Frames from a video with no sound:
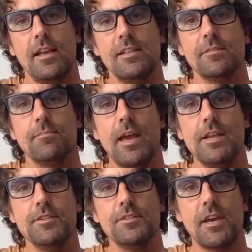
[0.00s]
It's a
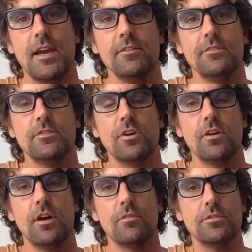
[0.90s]
major scale, so
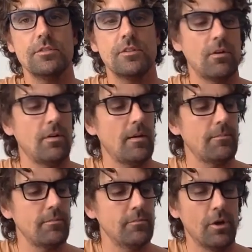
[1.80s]
I'll just go up
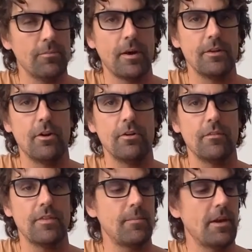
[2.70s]
note by note
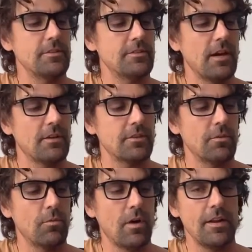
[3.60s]
of that major scale.
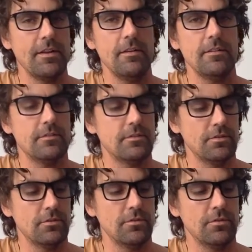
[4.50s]
So 1,
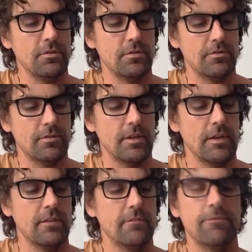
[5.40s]
2,
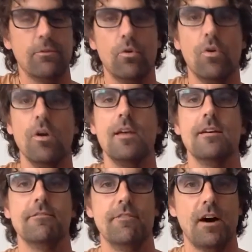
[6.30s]
3, 4,
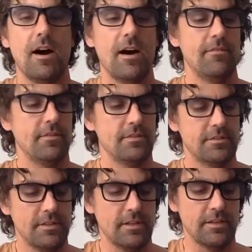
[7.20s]
5,
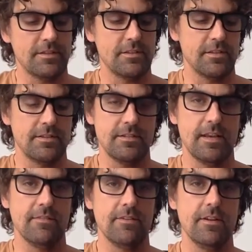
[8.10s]
6,
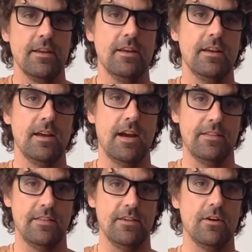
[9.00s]
7, and
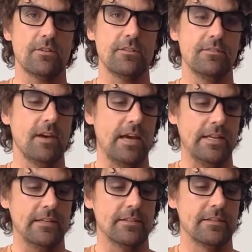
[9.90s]
then the octave
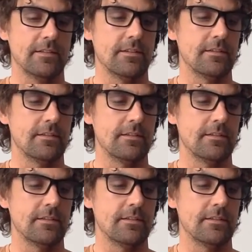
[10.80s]
8.